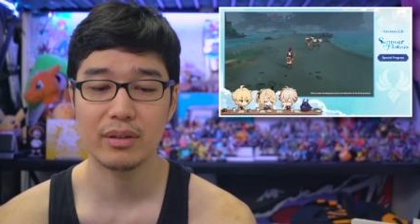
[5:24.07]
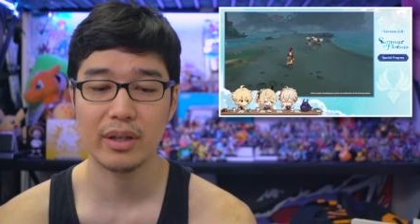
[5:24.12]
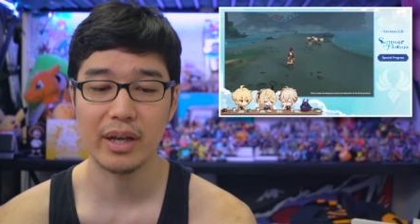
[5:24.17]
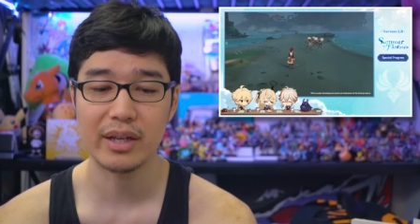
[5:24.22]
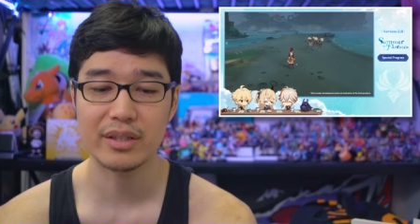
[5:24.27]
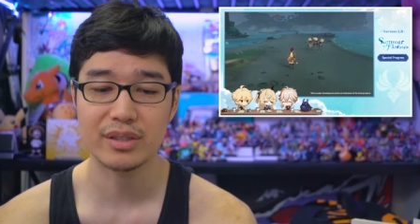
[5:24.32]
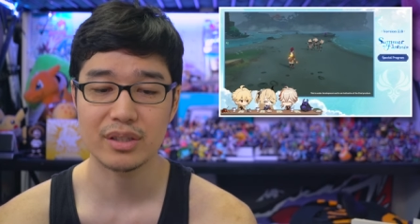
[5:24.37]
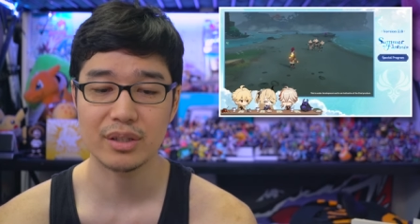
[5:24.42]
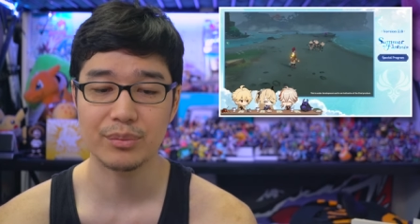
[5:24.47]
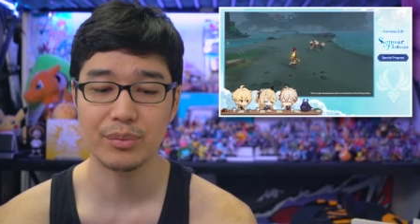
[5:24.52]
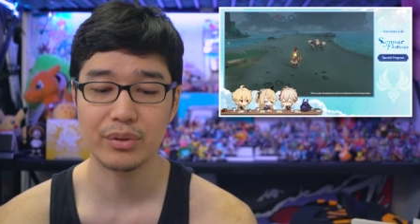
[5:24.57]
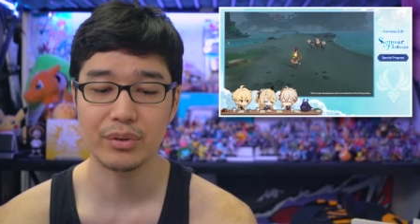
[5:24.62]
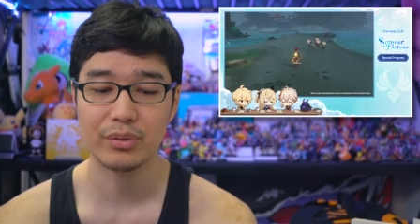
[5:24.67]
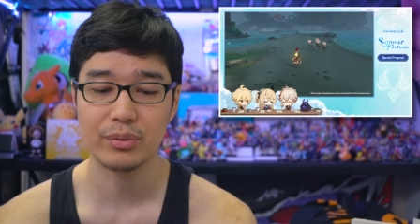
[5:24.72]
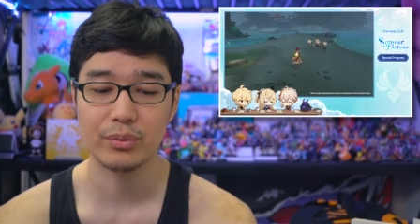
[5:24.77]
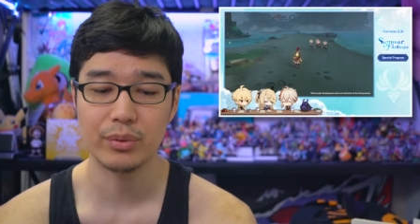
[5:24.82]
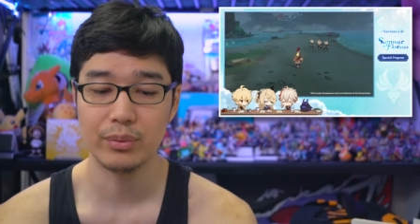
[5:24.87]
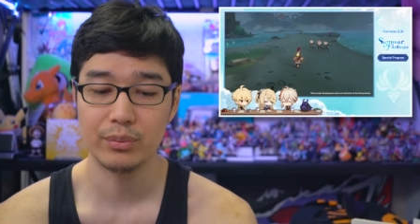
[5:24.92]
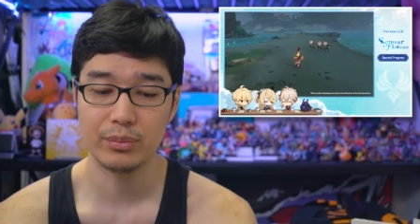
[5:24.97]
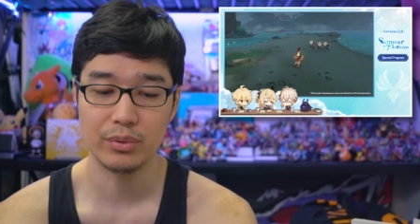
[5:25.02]
as someone
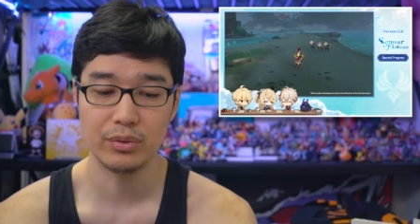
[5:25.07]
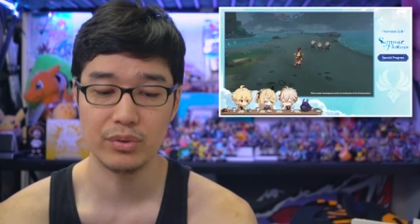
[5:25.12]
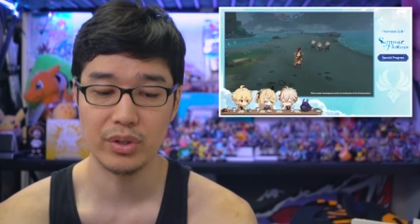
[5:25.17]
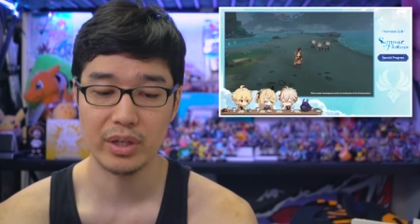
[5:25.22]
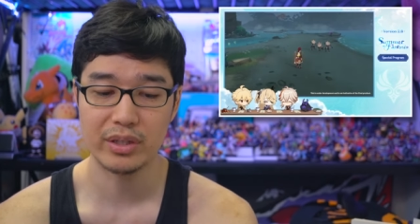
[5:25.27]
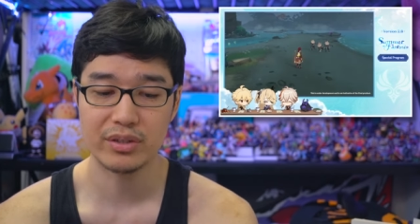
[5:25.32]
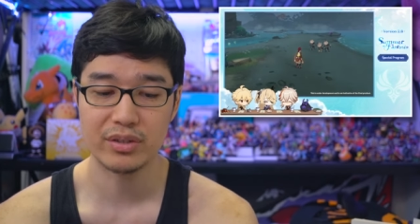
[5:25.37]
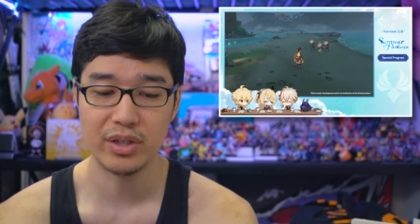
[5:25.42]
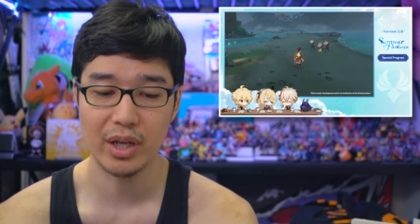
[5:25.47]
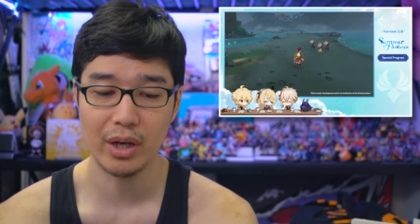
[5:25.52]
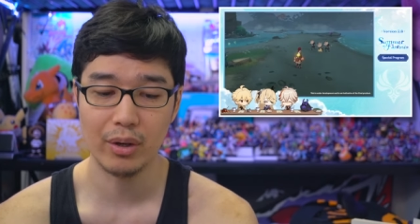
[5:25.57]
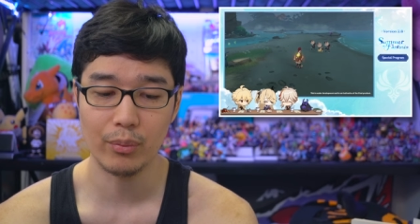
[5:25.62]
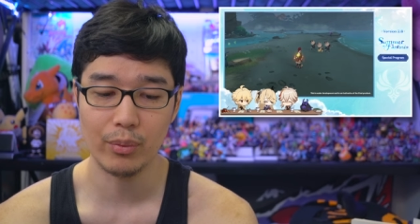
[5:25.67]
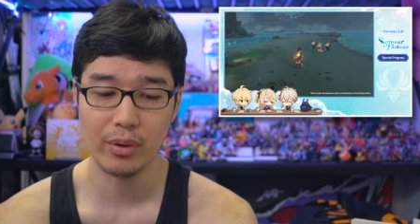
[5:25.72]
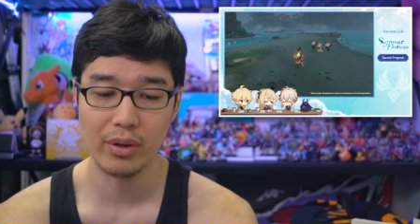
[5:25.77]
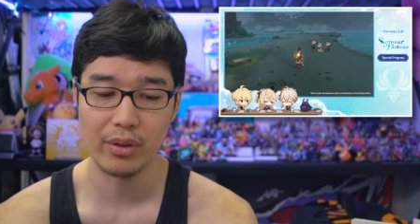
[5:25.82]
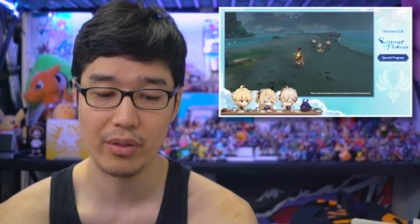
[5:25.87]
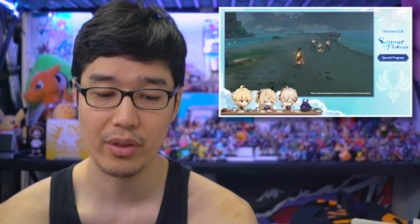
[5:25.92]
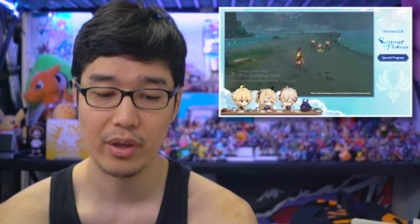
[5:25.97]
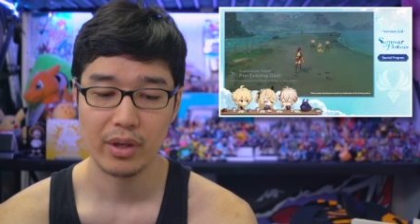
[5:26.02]
who, who has dealt
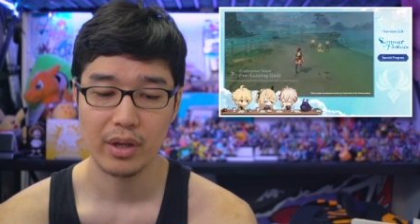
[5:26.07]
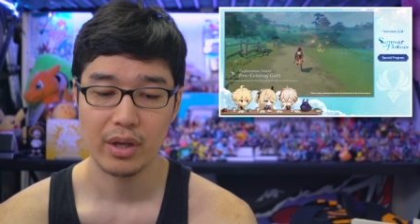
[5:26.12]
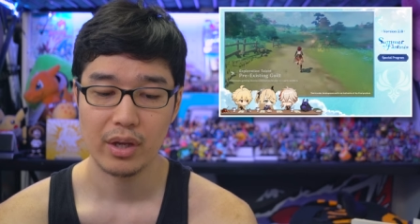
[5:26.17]
with